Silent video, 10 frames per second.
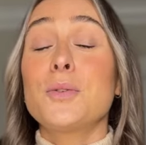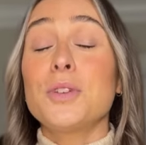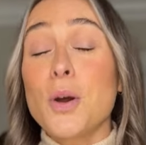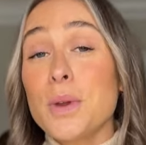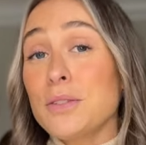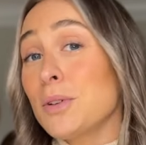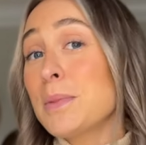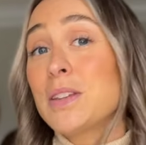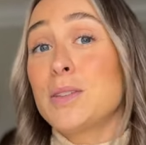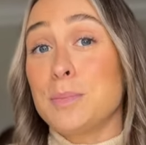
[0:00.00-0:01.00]
knowing
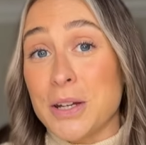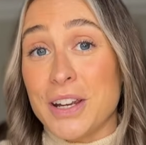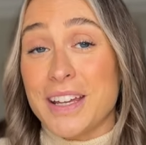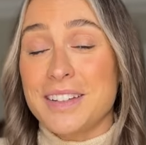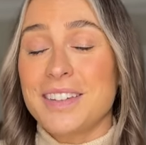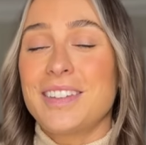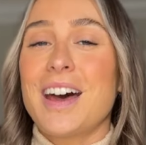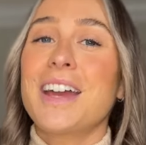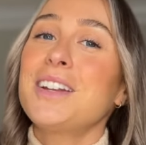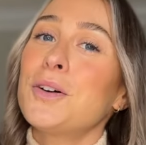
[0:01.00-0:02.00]
from experience,
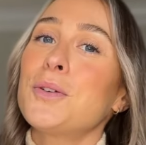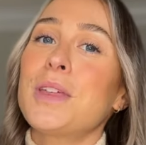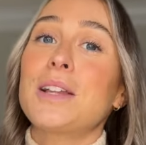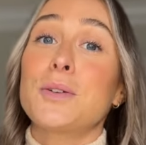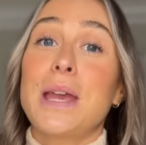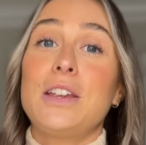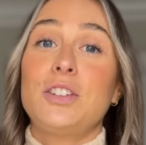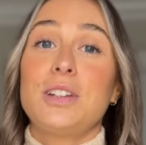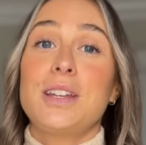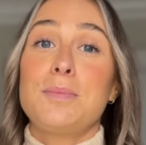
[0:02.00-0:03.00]
I know that
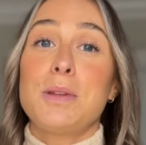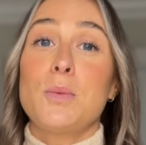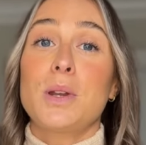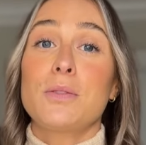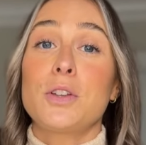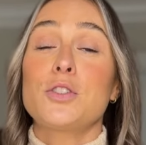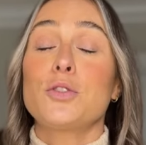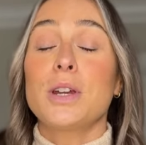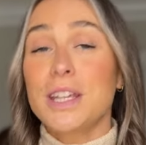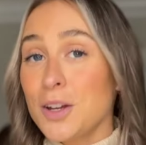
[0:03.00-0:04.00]
location can be one of the
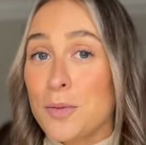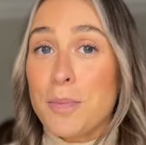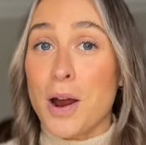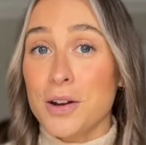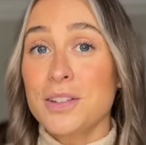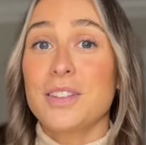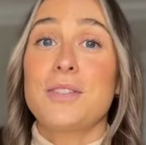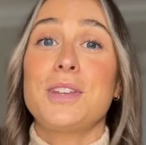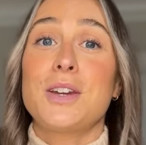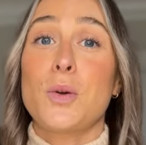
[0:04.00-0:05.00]
trickier parts
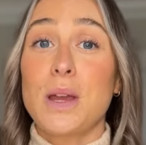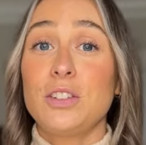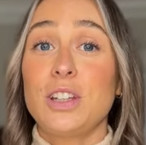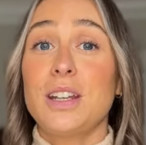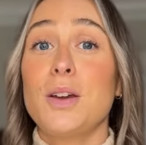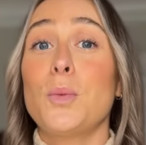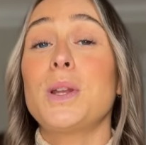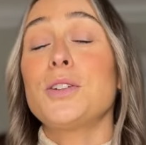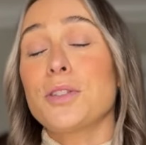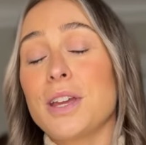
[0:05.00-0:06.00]
of the equation
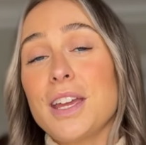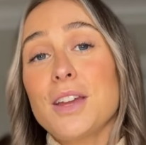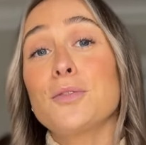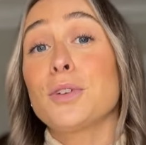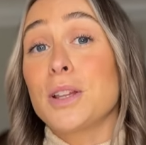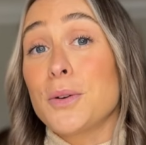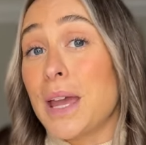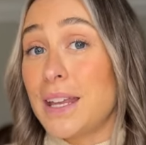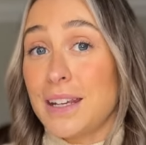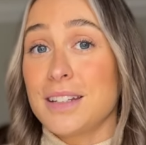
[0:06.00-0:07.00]
when you're thinking of
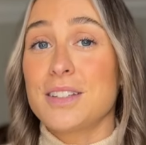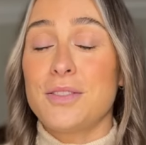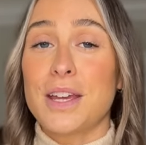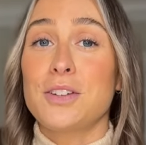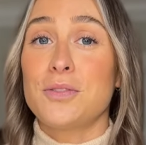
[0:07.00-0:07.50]
relocating to Vancouver